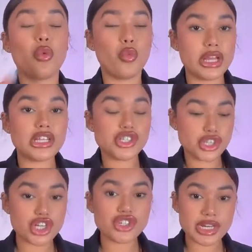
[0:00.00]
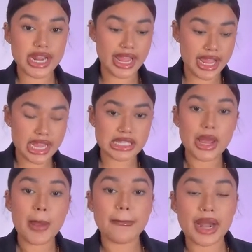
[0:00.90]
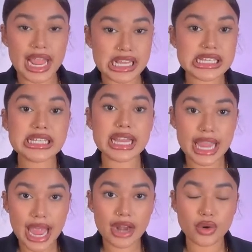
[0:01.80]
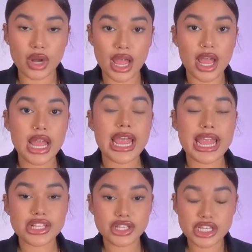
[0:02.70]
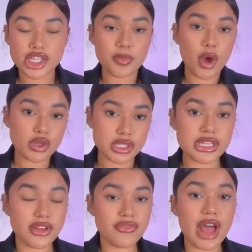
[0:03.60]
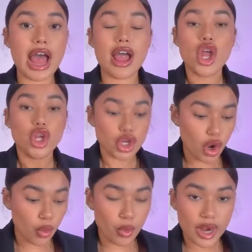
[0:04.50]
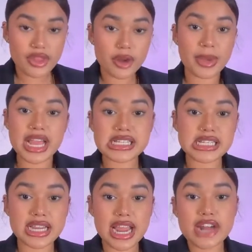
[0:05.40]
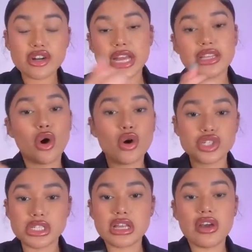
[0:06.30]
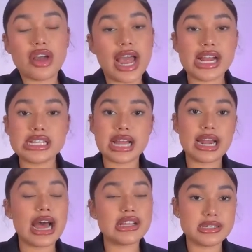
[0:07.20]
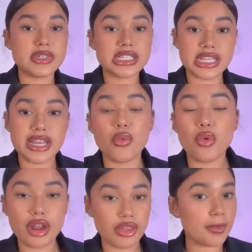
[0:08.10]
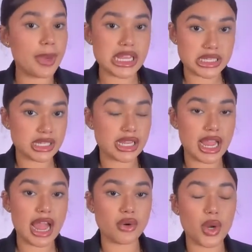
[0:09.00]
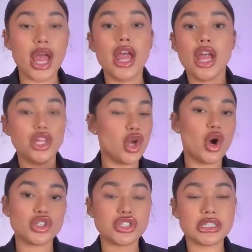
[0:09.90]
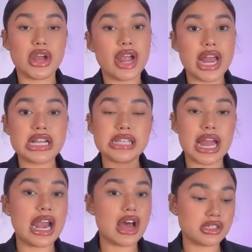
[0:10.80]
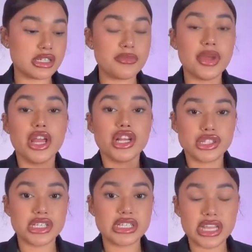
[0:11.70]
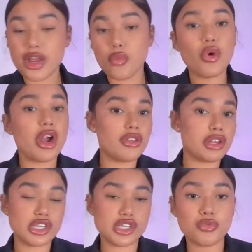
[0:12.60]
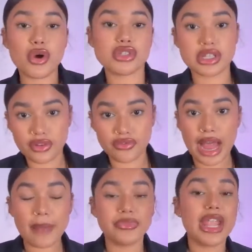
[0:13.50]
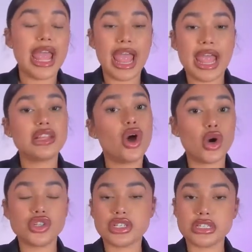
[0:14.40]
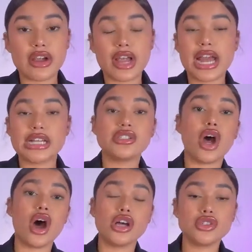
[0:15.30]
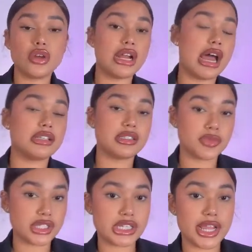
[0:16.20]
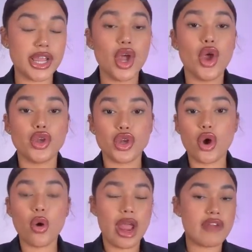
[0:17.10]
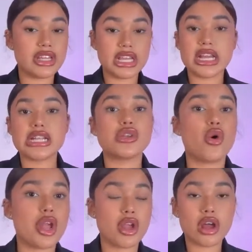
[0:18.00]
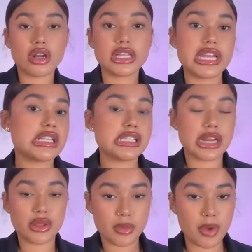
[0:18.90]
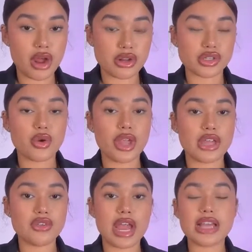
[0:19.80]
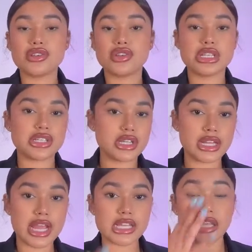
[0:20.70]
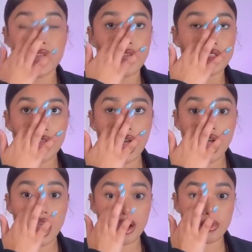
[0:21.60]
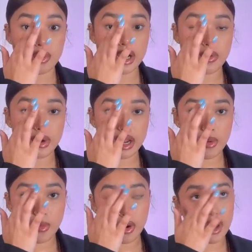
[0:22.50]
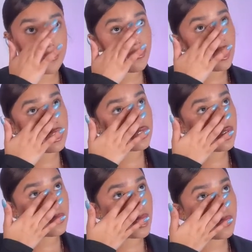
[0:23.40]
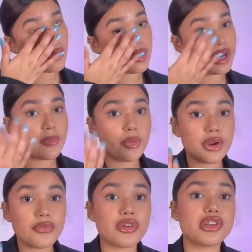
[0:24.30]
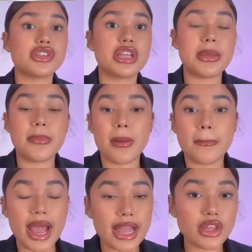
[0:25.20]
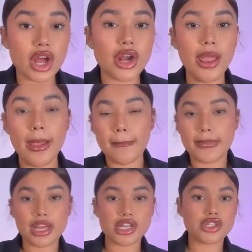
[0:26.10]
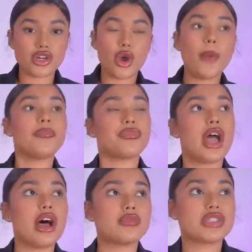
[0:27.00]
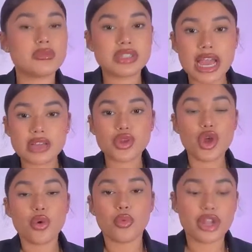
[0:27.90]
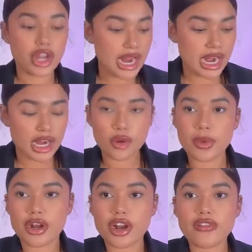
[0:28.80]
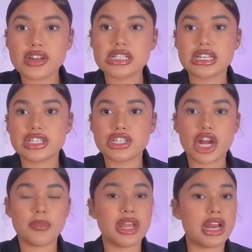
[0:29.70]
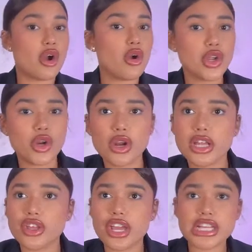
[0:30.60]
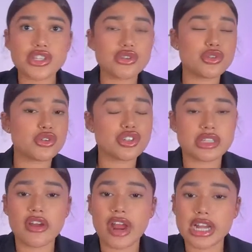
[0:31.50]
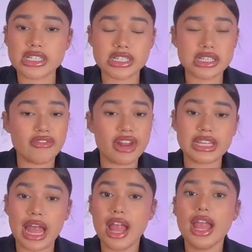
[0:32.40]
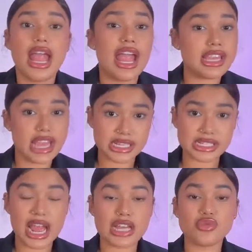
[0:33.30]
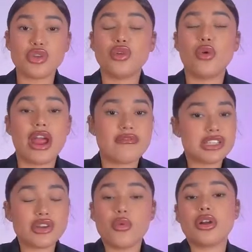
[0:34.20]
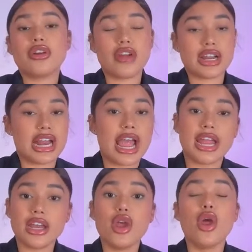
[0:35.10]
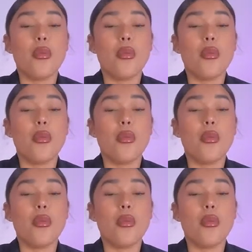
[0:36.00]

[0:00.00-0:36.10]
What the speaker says: when the surgeon is placing the cannula, in disposing the fat, you know, where they're placing the cannula, the ultrasound guidance allows them to see where they're placing the cannula. The ultrasound guidance allows them to see where they're disposing the fat. And the ultrasound guidance also allows them to see, you know, everything that is going on the inside of the buttocks. Okay, you guys? So these are things that are really important for us to remember, really important for us to keep our mind on. Because, you know, sometimes we could get a little bit nervous and start being like, oh, you know, like, do you guys use ultrasound guidance and stuff like that? And yes, guys, we do. Every single one of our 9